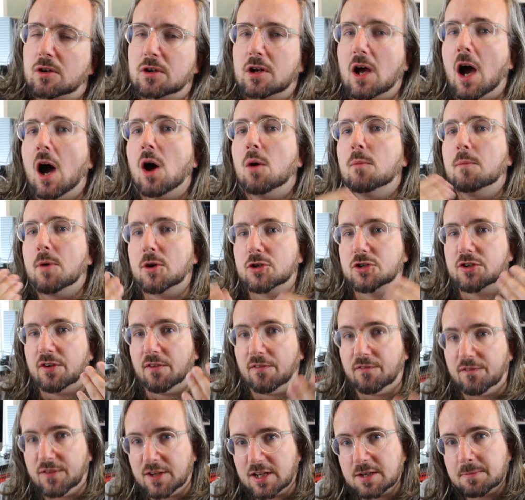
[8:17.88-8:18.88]
how much
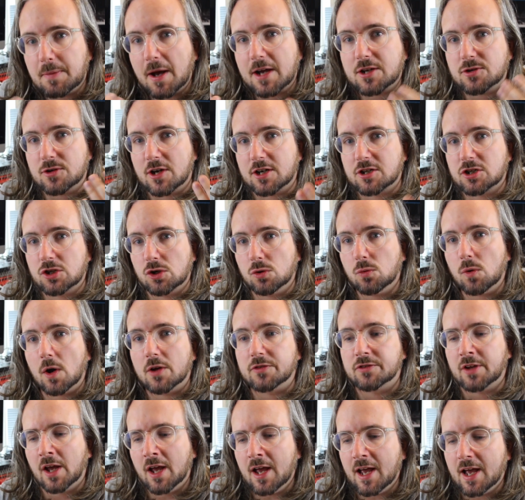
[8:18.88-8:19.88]
feedback you actually
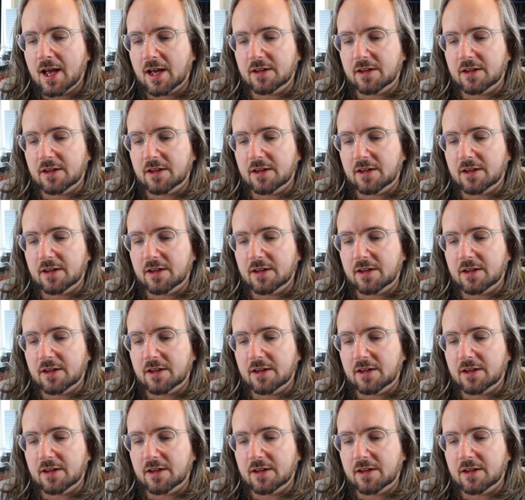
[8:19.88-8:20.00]
want.